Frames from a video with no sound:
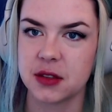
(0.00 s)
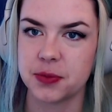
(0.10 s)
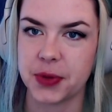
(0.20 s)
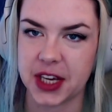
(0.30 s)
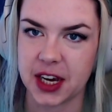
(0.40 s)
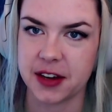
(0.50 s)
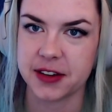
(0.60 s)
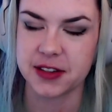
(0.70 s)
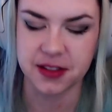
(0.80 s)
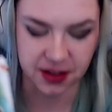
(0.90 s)

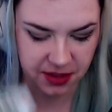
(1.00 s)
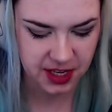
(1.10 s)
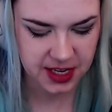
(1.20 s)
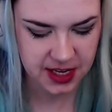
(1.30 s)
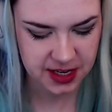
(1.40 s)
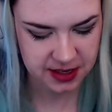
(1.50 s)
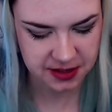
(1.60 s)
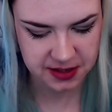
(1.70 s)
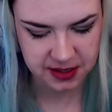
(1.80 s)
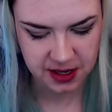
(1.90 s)
because the thing
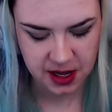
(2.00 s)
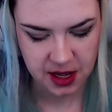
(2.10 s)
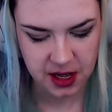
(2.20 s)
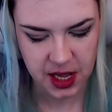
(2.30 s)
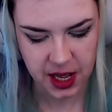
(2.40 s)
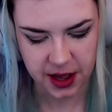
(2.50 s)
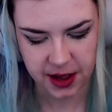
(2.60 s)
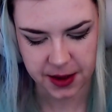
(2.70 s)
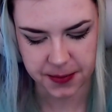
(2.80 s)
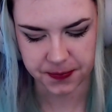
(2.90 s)
is
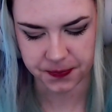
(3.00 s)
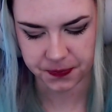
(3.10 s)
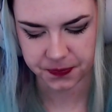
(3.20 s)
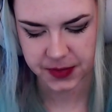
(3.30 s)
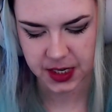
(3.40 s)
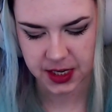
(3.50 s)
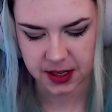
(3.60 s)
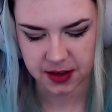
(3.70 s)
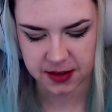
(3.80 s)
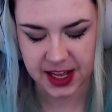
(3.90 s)

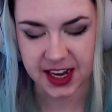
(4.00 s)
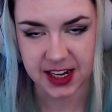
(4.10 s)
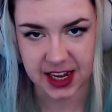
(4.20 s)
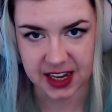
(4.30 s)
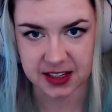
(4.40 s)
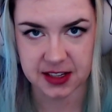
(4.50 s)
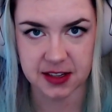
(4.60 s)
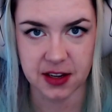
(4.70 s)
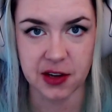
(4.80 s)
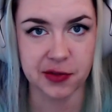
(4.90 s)
that yes,
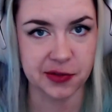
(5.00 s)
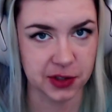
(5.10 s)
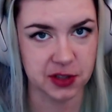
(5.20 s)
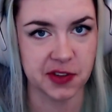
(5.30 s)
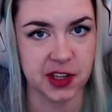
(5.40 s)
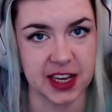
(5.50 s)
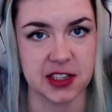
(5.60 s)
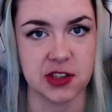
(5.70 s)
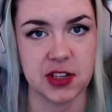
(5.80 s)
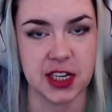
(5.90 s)
first of all,
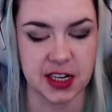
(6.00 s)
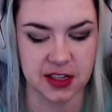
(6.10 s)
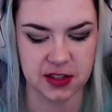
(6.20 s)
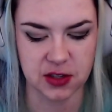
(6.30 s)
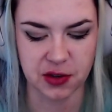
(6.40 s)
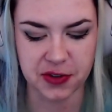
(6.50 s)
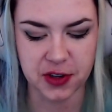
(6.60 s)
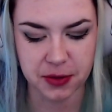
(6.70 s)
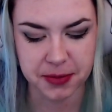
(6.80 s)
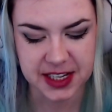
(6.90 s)
yes, you need it. So if
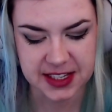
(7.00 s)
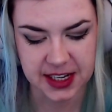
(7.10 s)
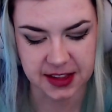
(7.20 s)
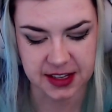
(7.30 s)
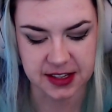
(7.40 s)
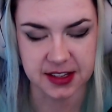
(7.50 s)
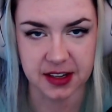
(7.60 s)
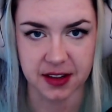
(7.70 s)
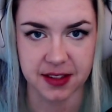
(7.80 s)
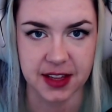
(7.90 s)
you're missing this
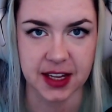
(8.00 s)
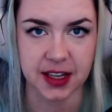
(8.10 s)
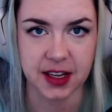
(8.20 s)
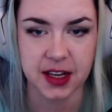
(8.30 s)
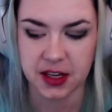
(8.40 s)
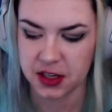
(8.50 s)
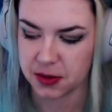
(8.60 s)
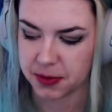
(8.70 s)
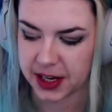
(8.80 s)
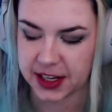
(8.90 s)
little thing,
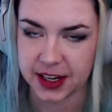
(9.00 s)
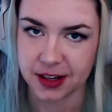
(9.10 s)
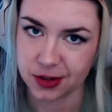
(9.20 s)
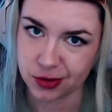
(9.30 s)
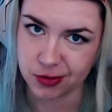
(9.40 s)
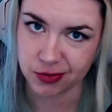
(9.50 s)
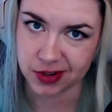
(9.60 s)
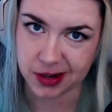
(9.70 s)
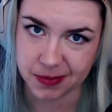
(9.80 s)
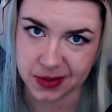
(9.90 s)
you might get in
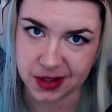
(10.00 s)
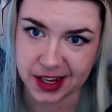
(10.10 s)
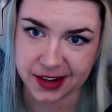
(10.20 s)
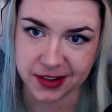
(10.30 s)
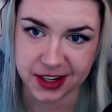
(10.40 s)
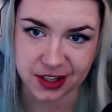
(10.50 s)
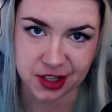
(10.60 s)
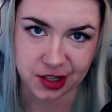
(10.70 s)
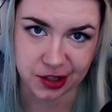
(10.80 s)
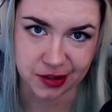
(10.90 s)
trouble. I don't
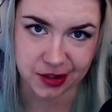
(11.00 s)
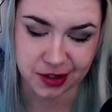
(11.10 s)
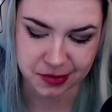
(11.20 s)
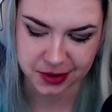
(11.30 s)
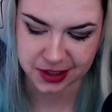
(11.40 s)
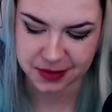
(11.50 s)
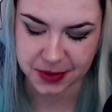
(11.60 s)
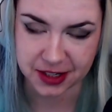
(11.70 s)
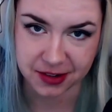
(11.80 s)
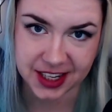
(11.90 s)
actually know how it works,
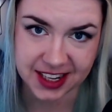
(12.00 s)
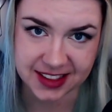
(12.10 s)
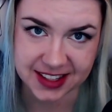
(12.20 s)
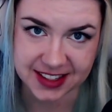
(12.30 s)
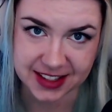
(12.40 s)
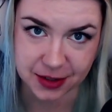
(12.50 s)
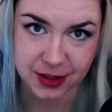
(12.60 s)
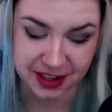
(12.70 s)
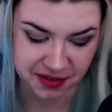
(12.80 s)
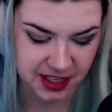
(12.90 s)
but you need this. You
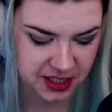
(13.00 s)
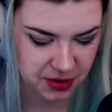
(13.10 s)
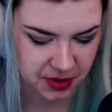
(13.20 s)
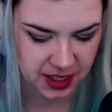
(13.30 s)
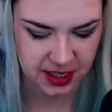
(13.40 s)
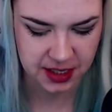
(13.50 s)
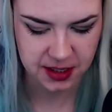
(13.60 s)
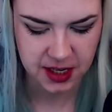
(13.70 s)
definitely do need it.